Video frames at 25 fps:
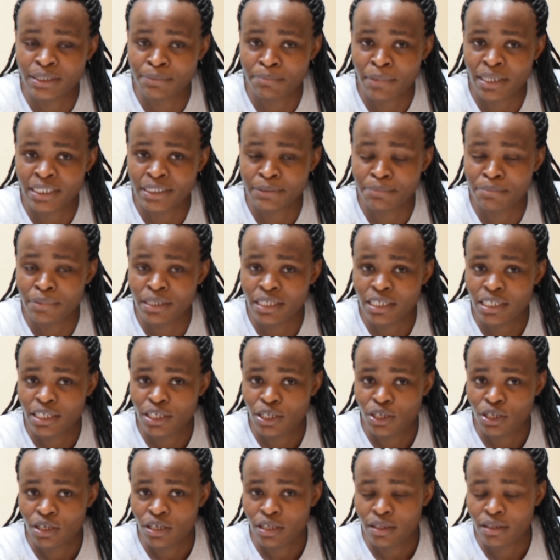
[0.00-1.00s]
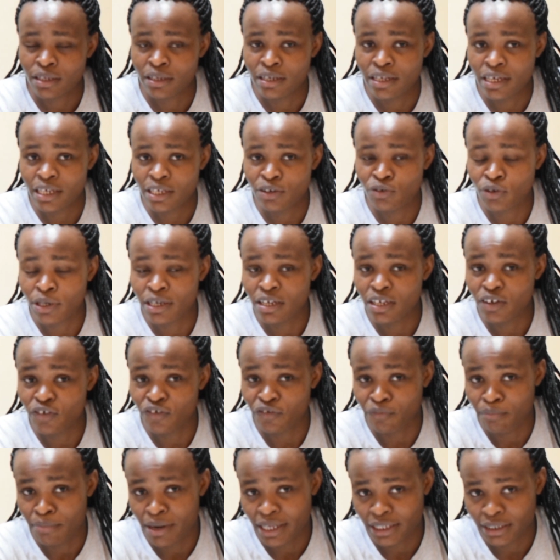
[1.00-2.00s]
might be the day, your day
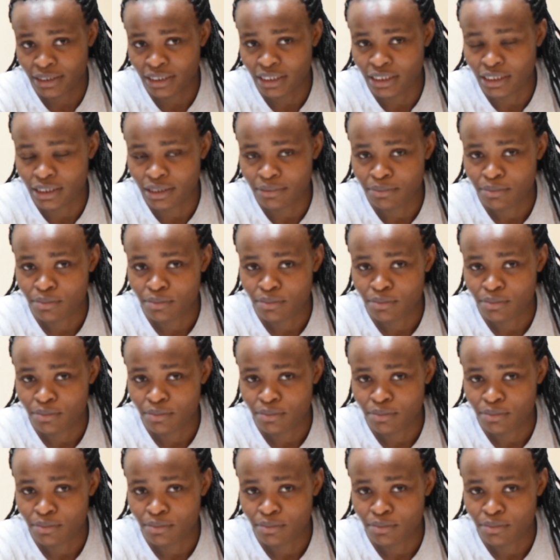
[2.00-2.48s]
of blessing.